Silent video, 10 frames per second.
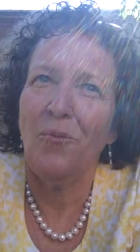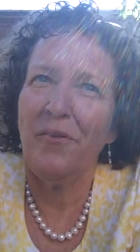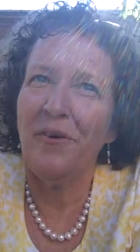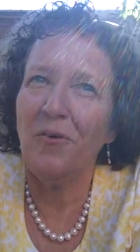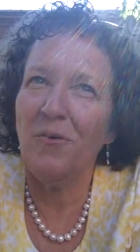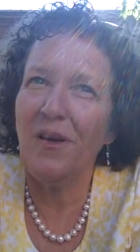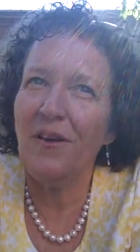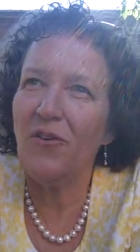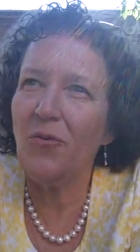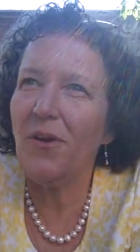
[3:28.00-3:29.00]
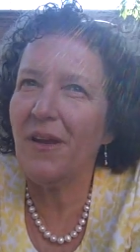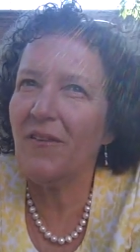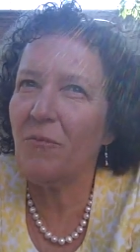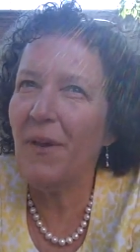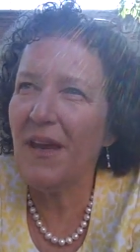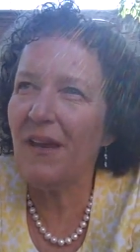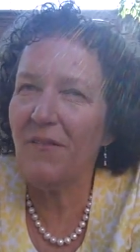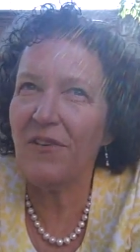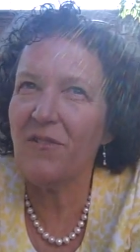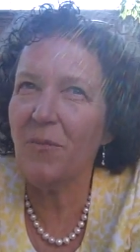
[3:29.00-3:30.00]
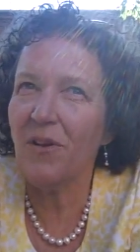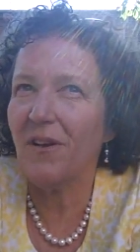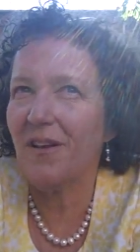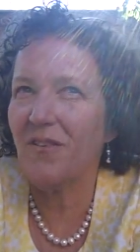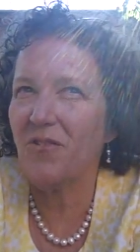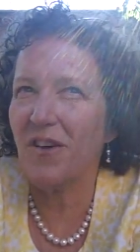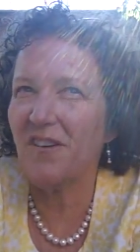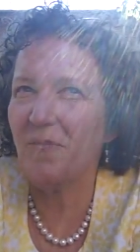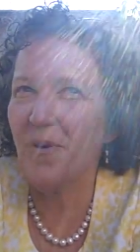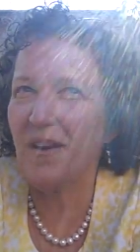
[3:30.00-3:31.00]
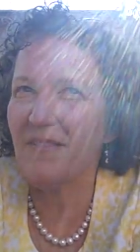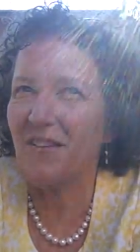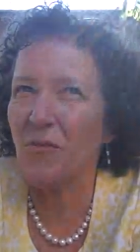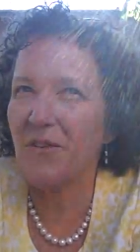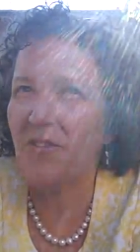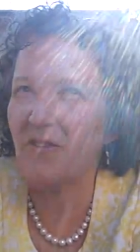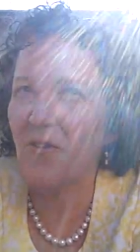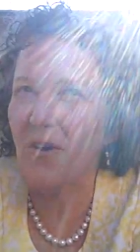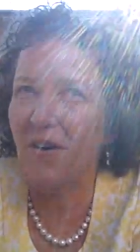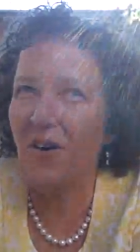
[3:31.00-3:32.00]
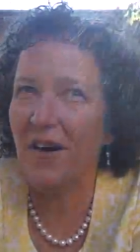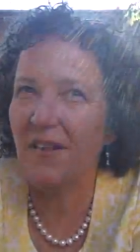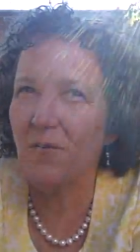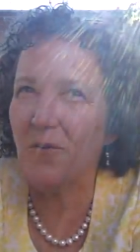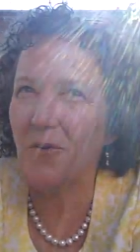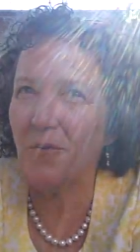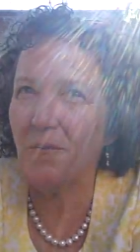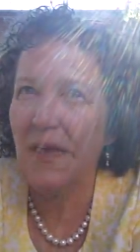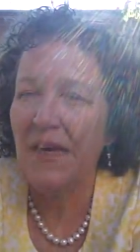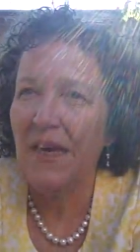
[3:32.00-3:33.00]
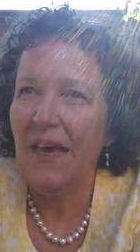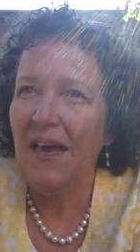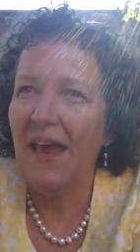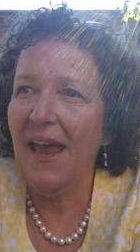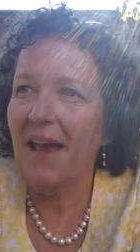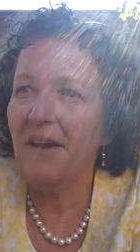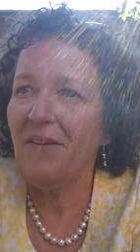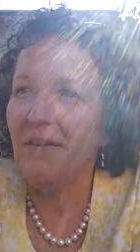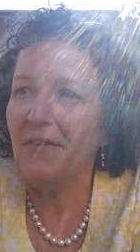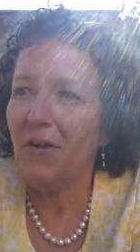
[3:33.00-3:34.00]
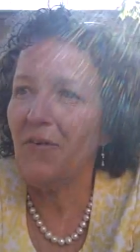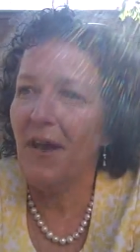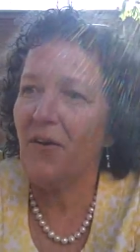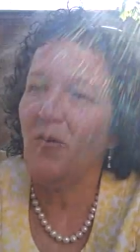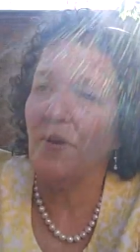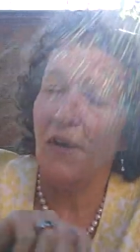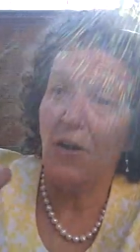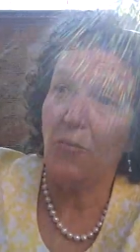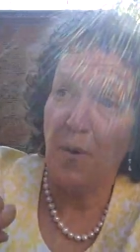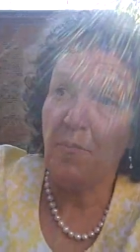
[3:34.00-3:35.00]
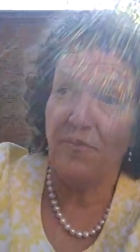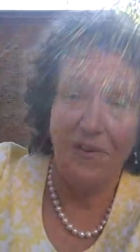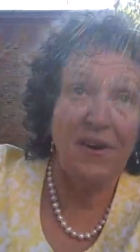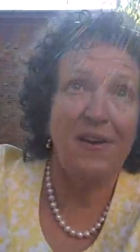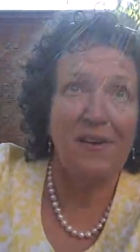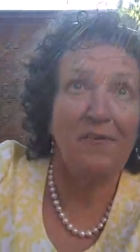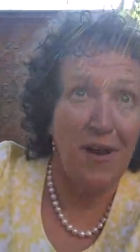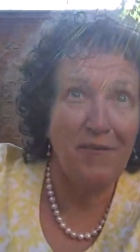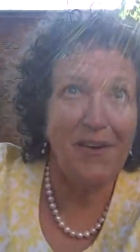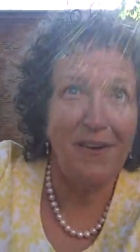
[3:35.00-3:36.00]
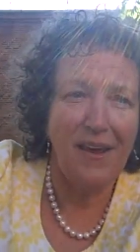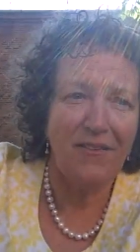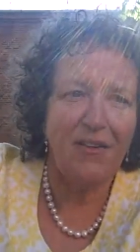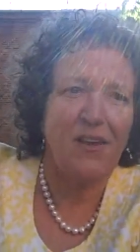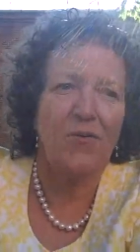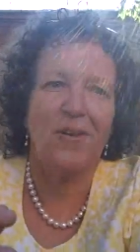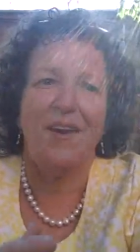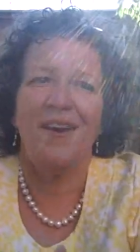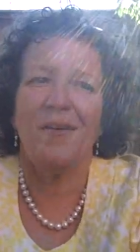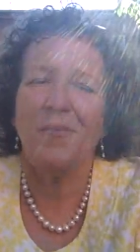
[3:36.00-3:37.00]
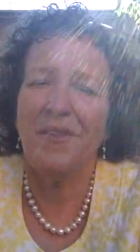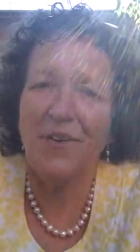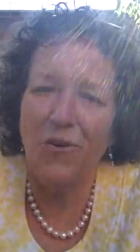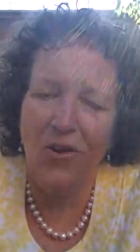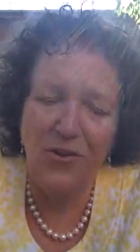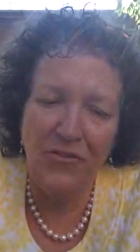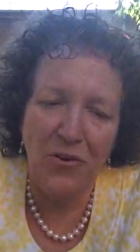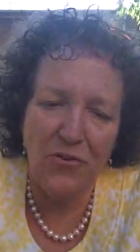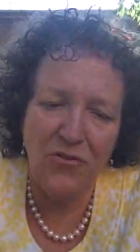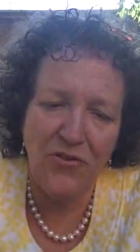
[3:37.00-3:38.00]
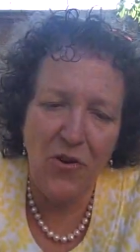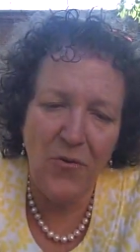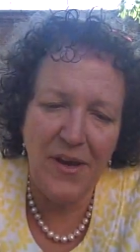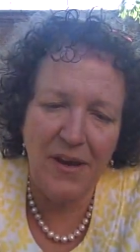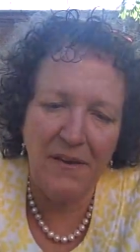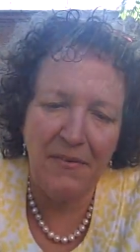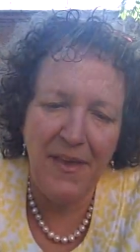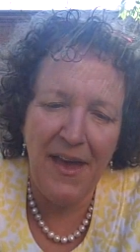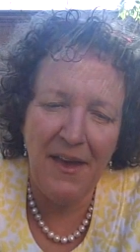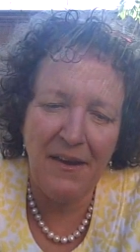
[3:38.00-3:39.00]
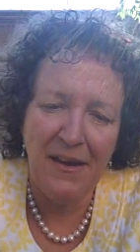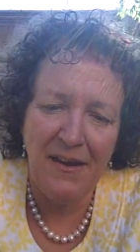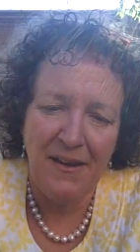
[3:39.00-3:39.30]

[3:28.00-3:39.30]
what they're really doing is making visible a constructive process which is going on in the room. And they're not only a representative of it as they create, but they're also showing that